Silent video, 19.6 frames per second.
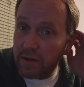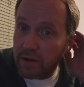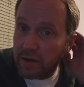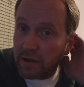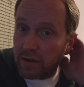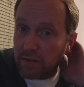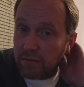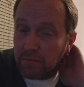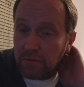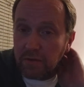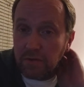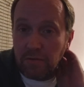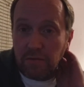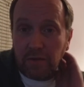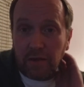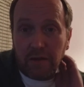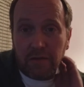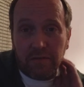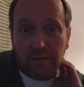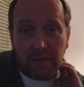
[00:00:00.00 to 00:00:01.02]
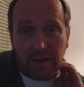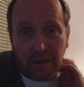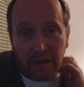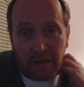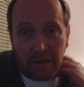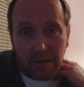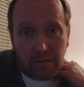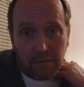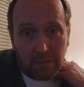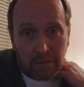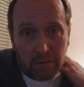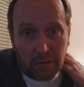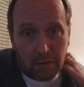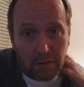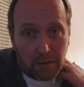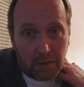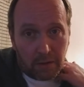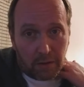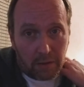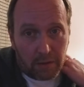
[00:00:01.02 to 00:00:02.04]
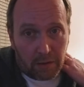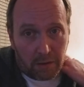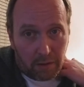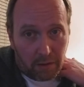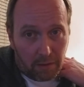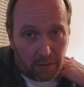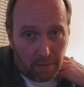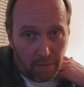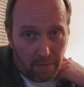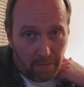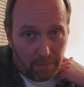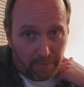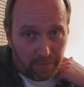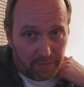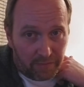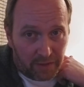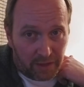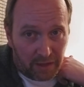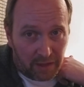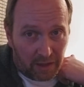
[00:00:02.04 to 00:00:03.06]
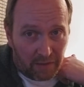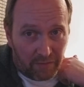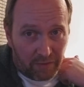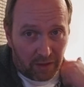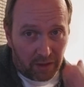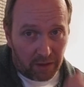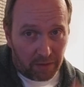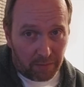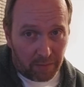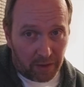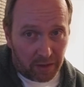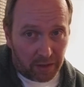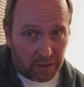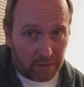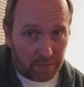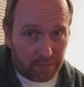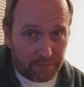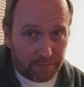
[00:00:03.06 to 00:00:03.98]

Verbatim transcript: I guess it was 2008 didn't have a lot of money,